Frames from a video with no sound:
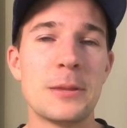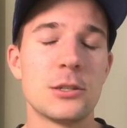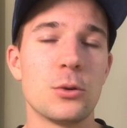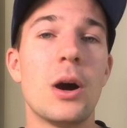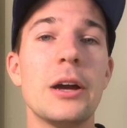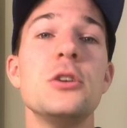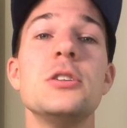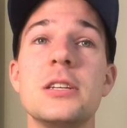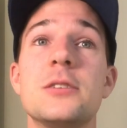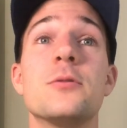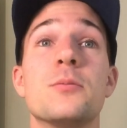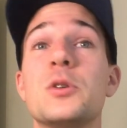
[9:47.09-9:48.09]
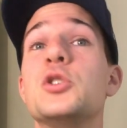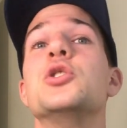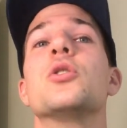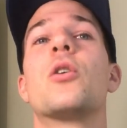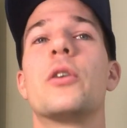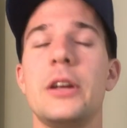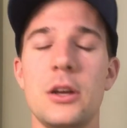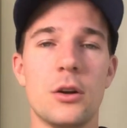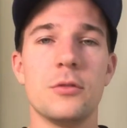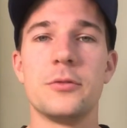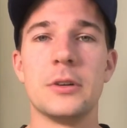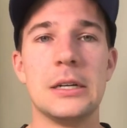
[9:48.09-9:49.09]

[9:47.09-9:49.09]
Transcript: So I use this for majority of